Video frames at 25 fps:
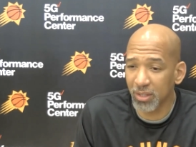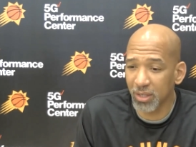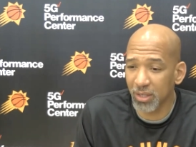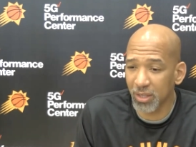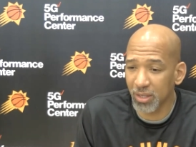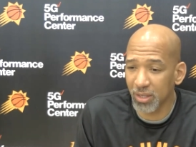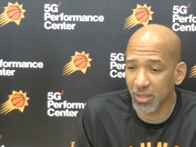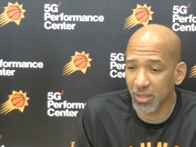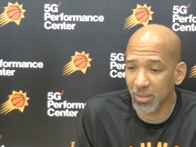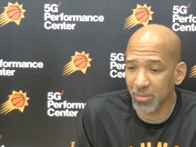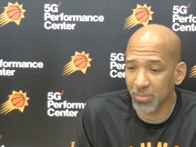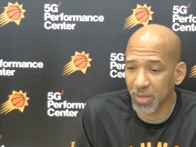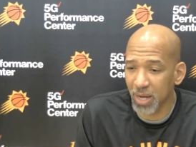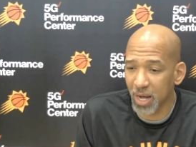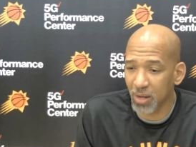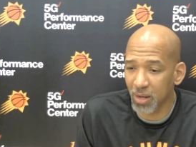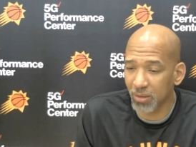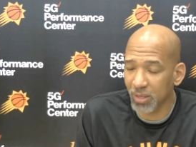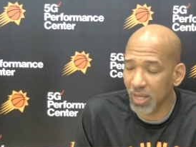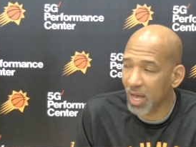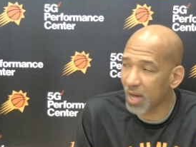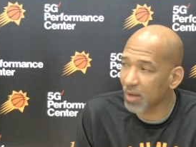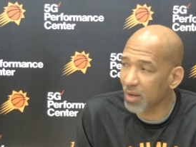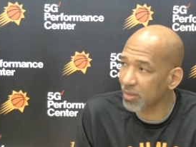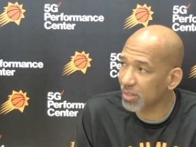um, how
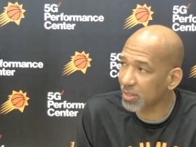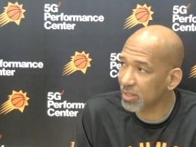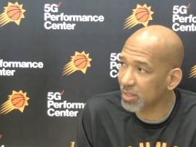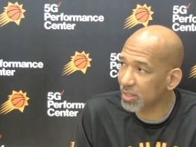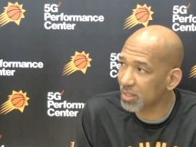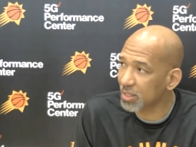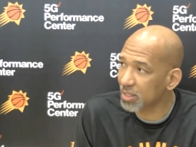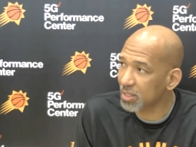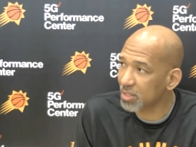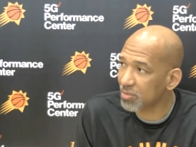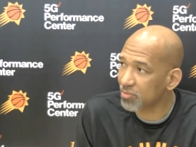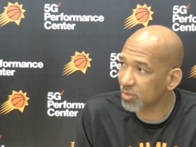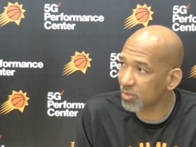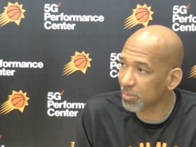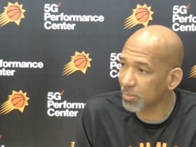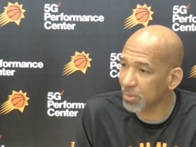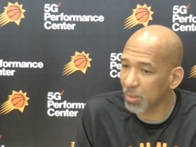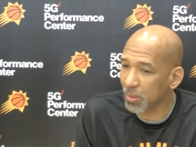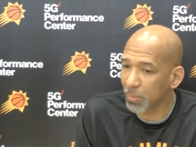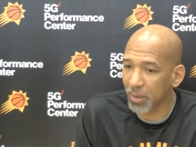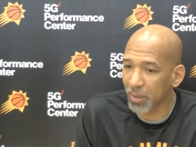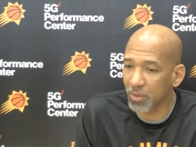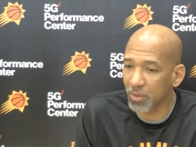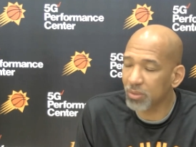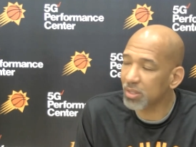loud it is from an
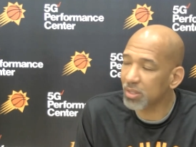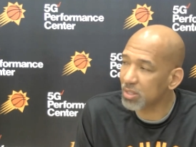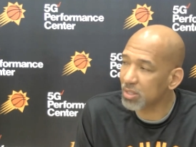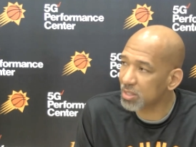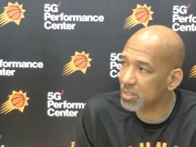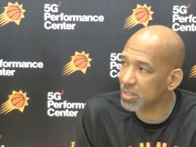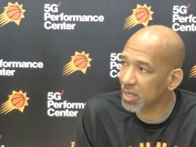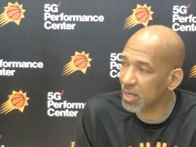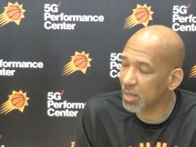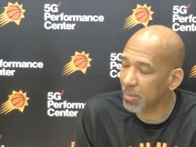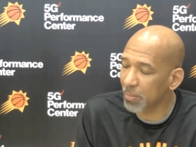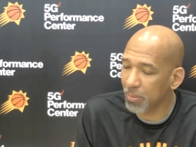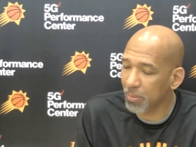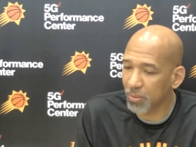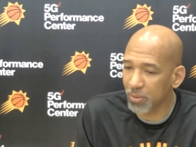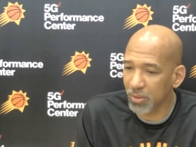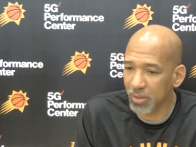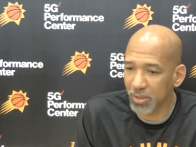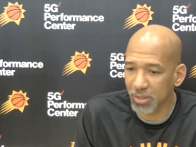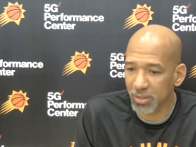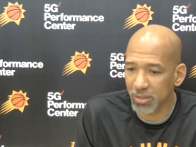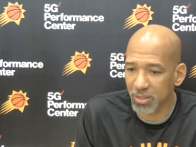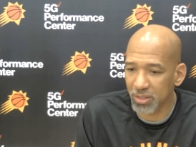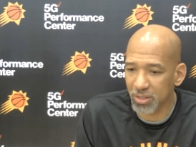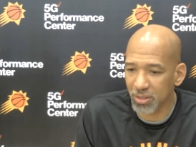opponent
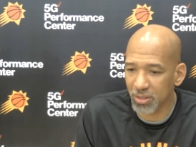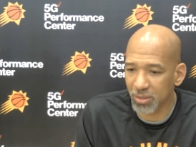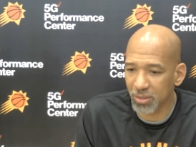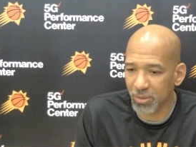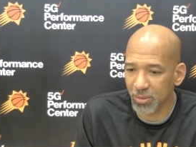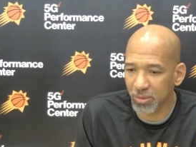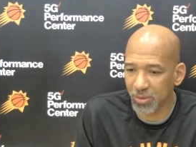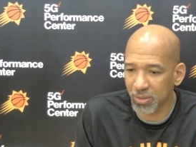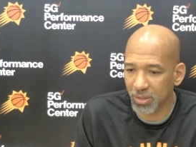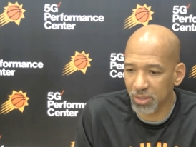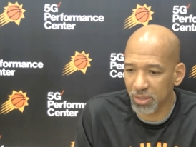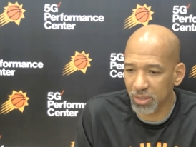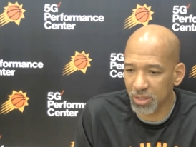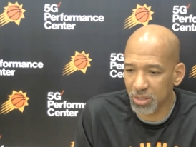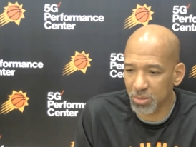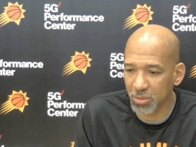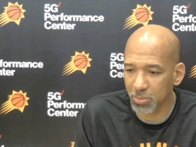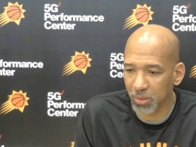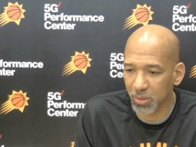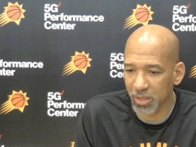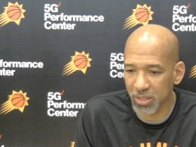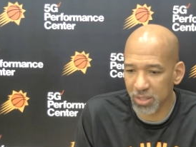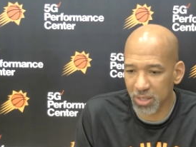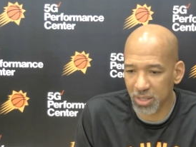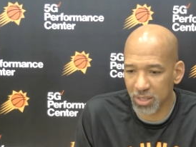standpoint. So this
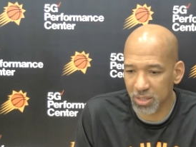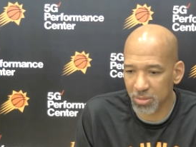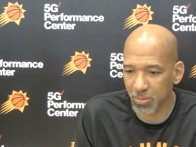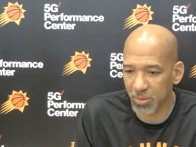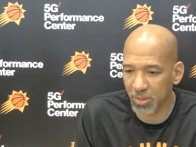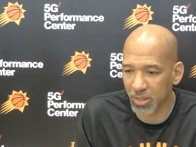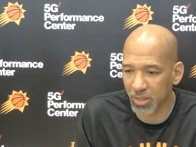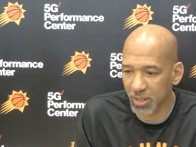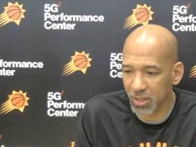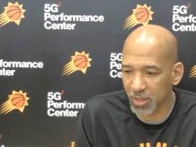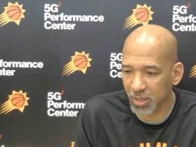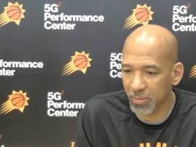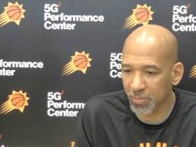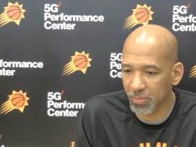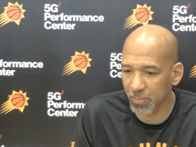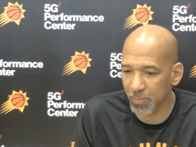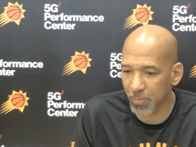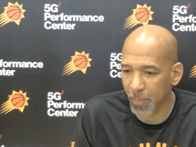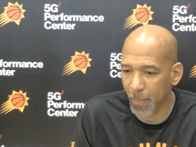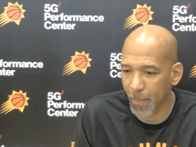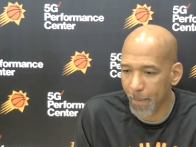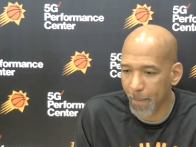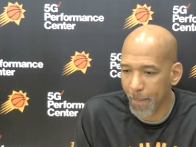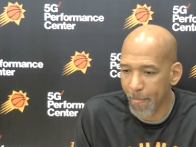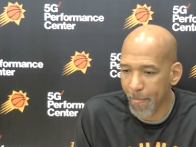place has become
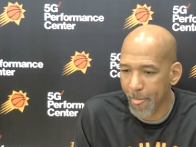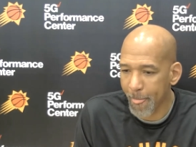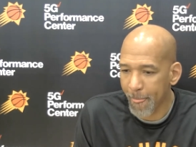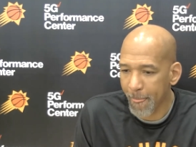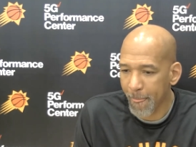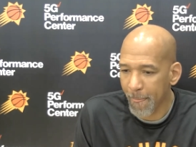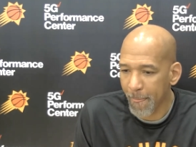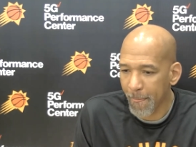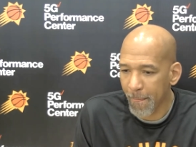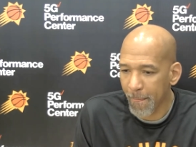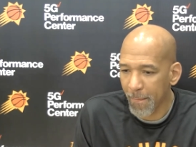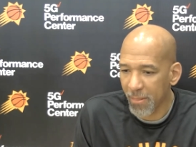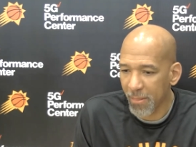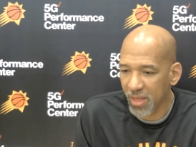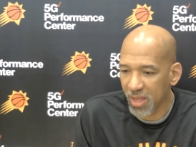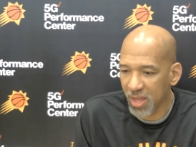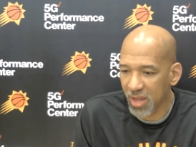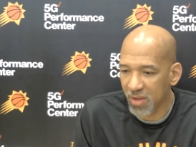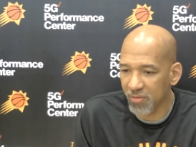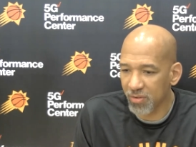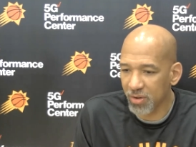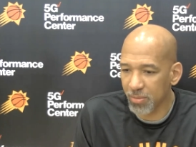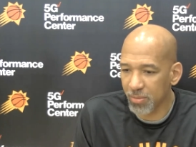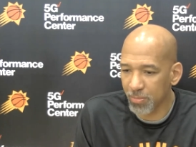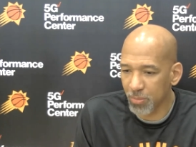
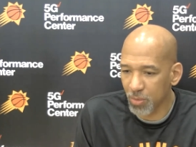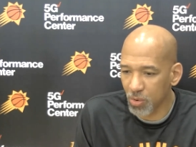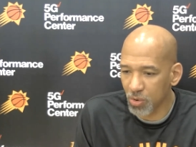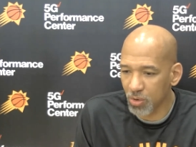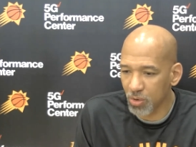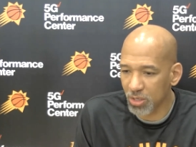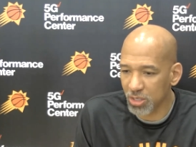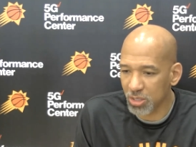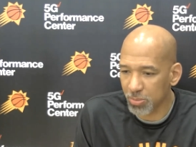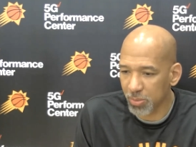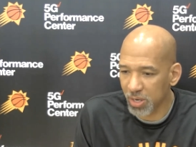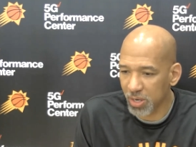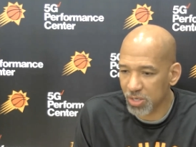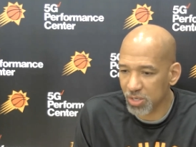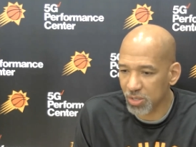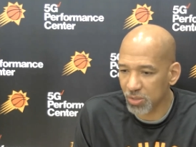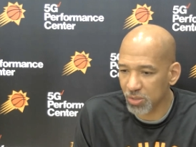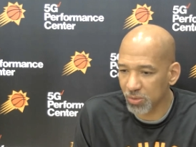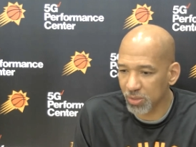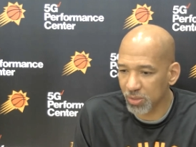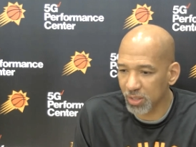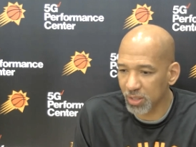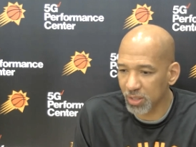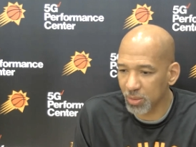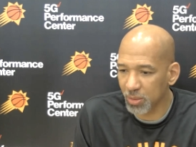even more special
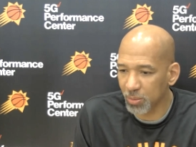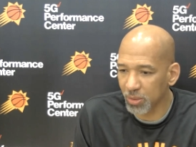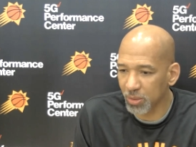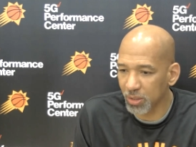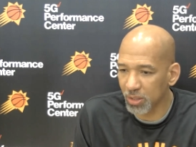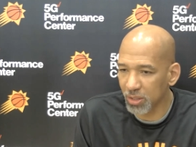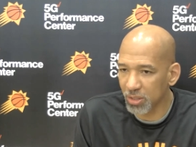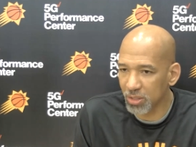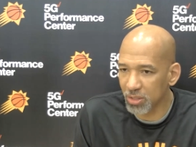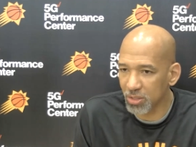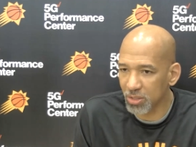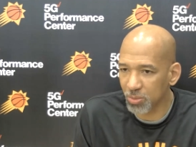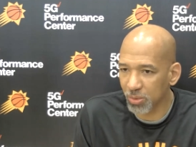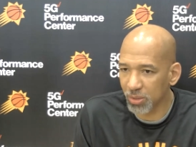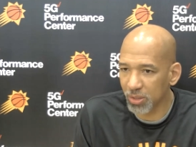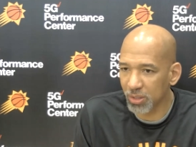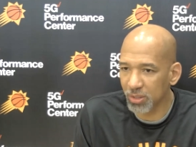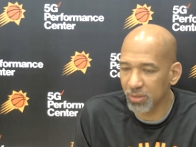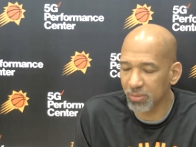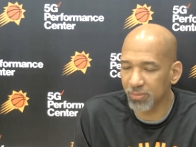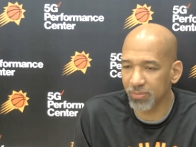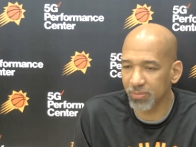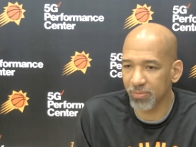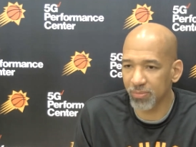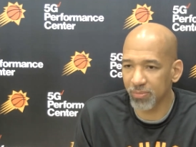than it was
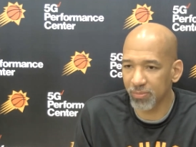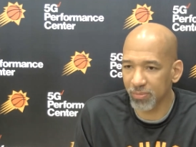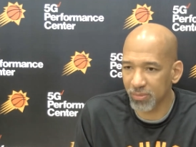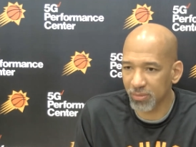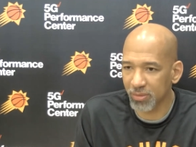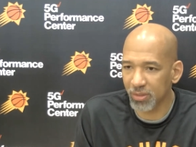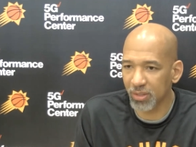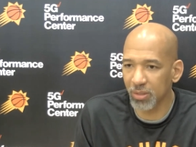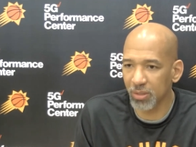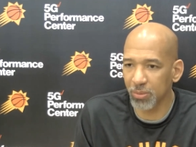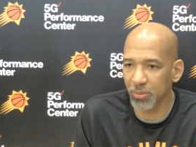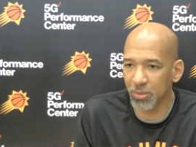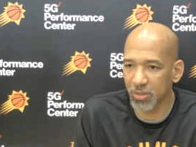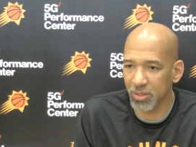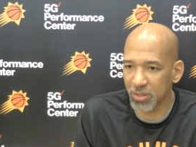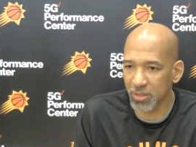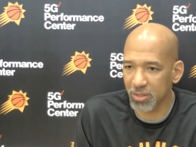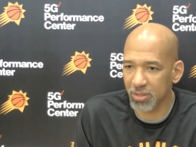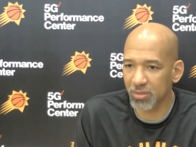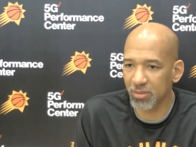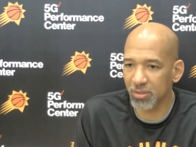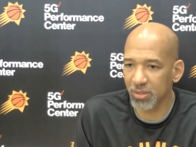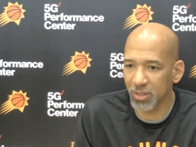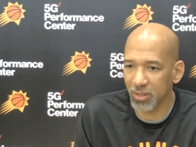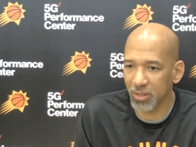when it
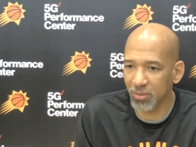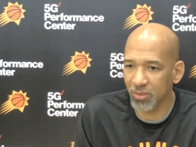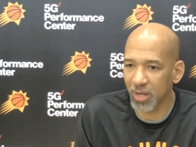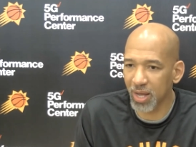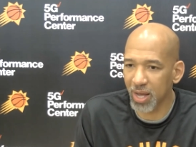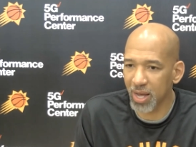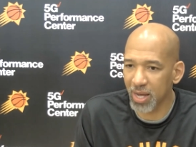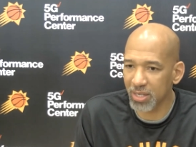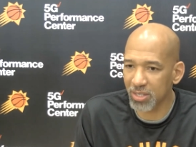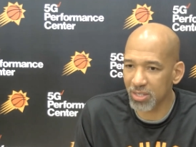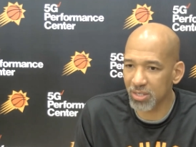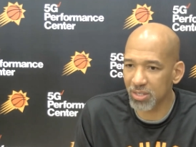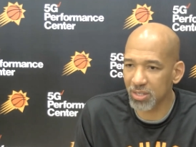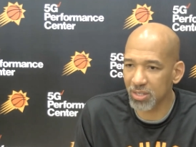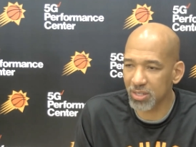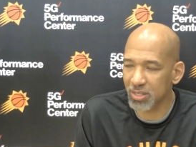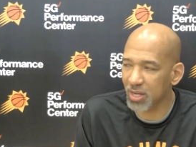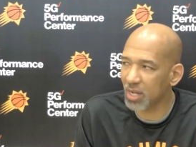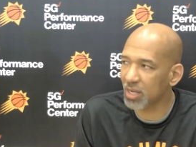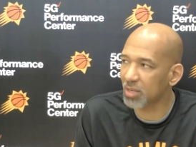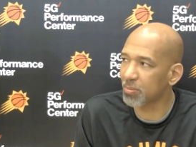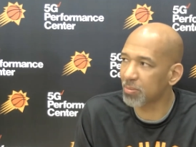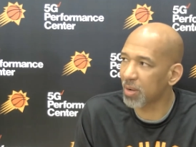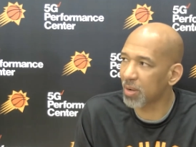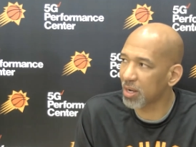was, you know, Nash and
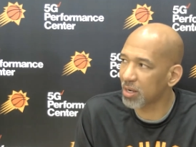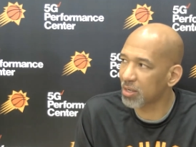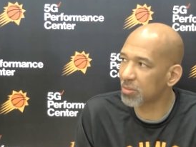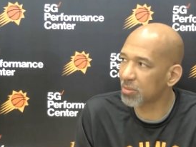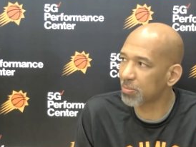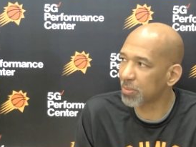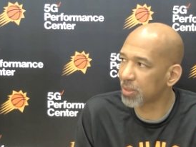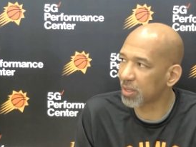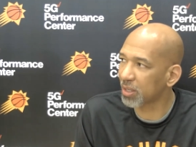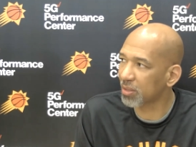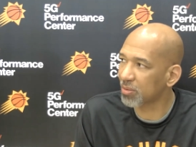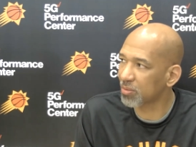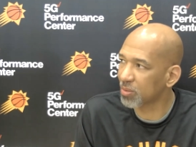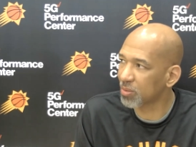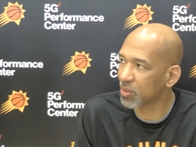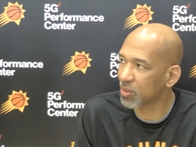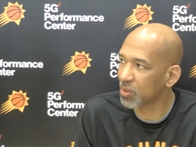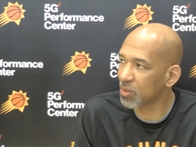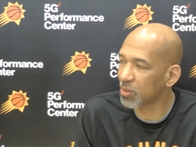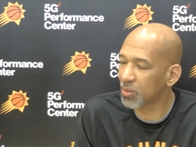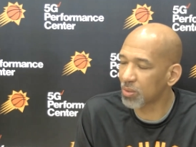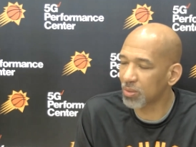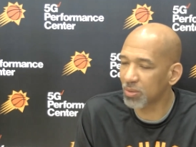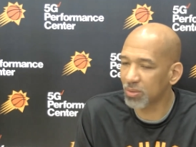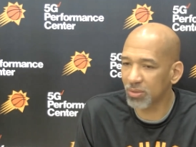Stoudemire and pick and
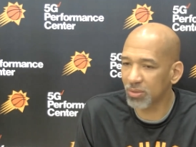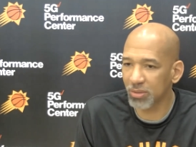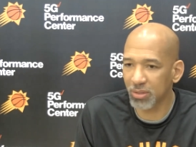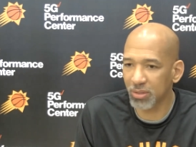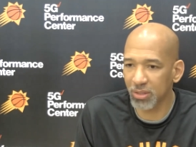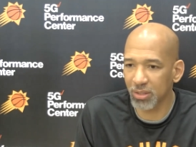roll.